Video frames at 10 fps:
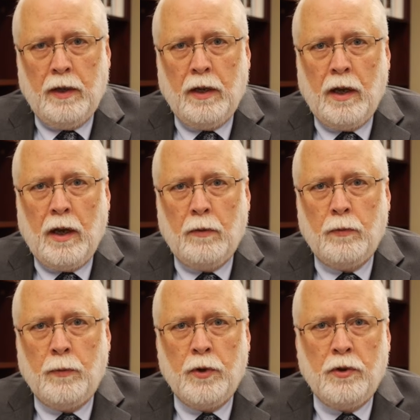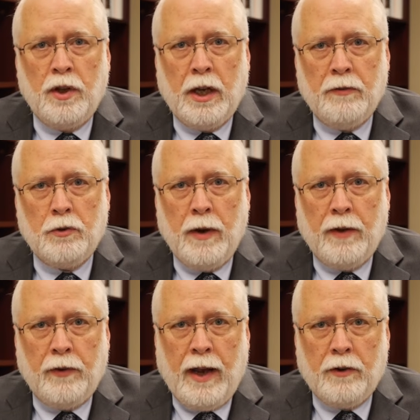When you think of a
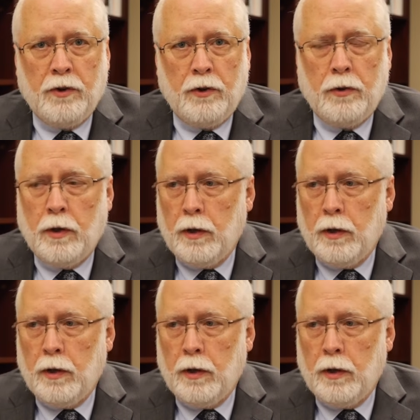transaction,